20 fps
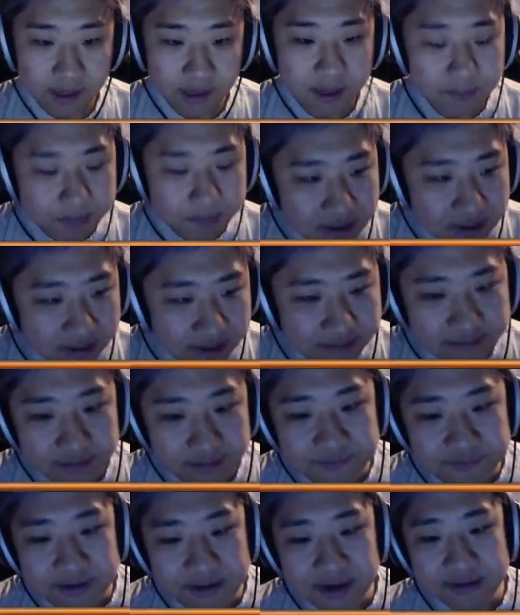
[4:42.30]
because of the
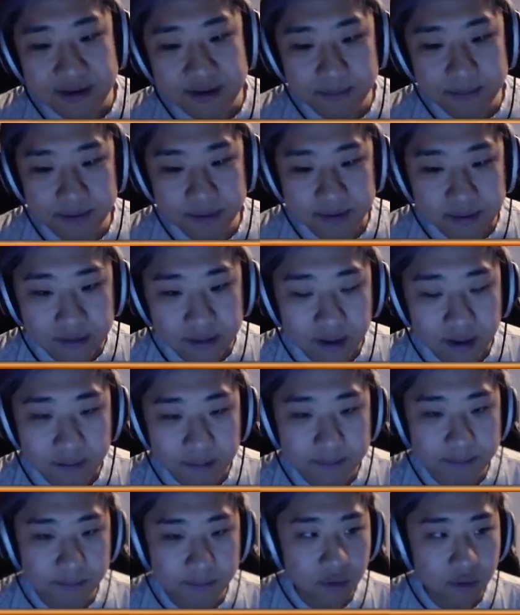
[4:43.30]
fact that I put in a
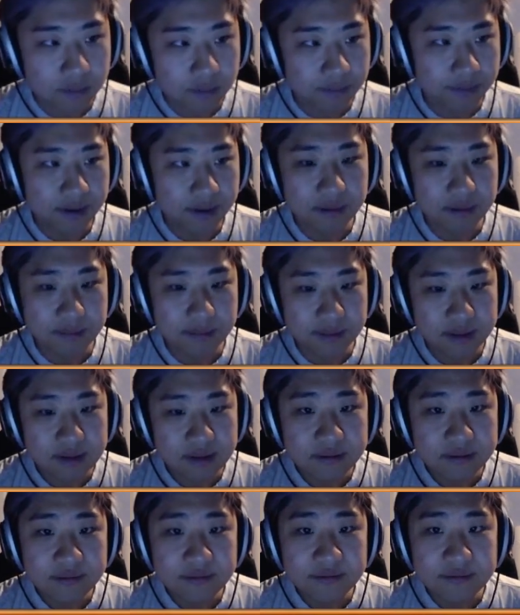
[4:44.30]
lot more bigger
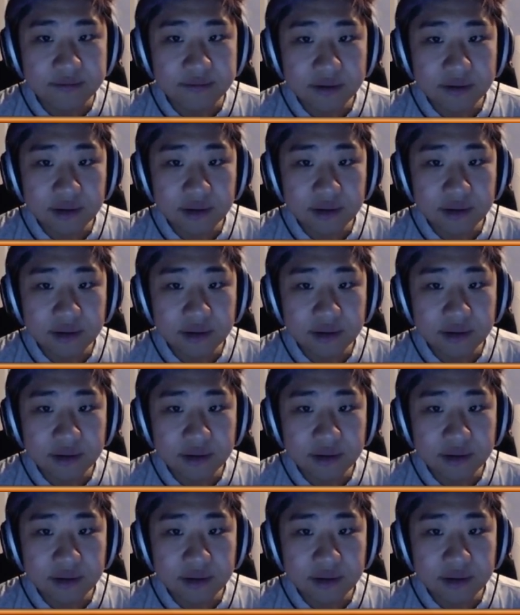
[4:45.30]
minions.